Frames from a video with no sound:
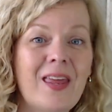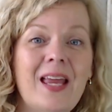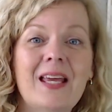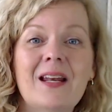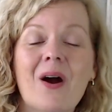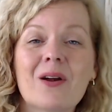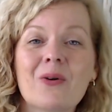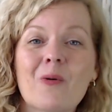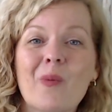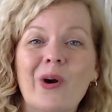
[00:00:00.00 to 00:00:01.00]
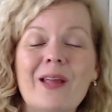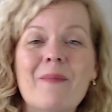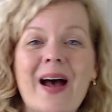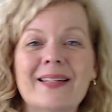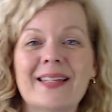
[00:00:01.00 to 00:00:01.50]
in our Your Morning
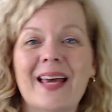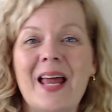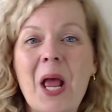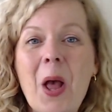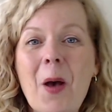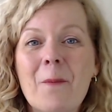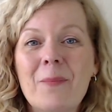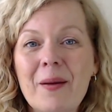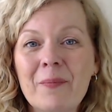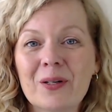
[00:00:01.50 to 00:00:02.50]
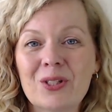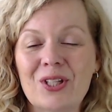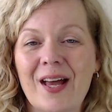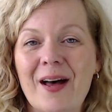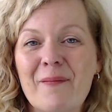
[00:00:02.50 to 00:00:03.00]
Basket
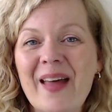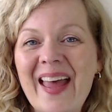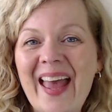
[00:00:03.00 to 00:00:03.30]
membership.